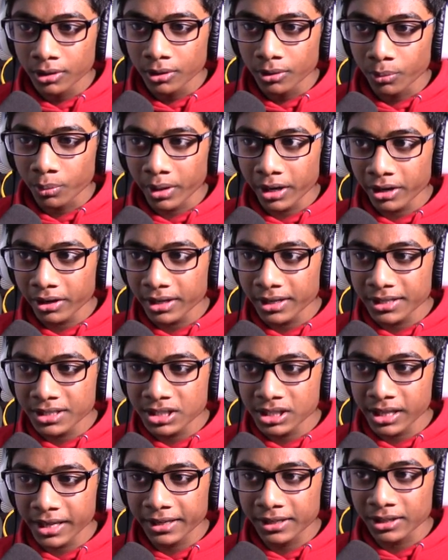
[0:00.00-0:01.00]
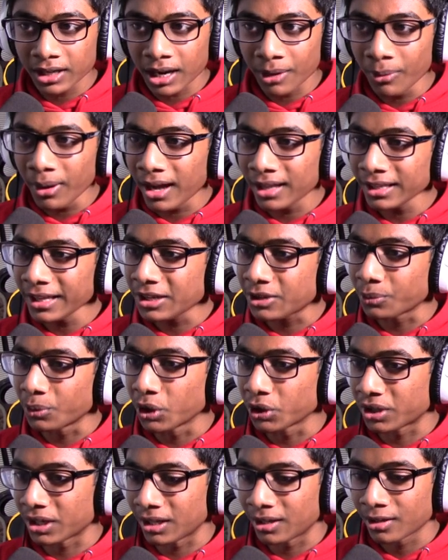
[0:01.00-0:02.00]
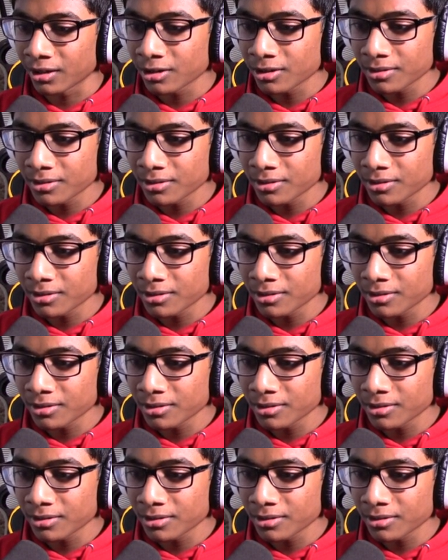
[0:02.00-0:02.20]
Where is like... I, I like rookie.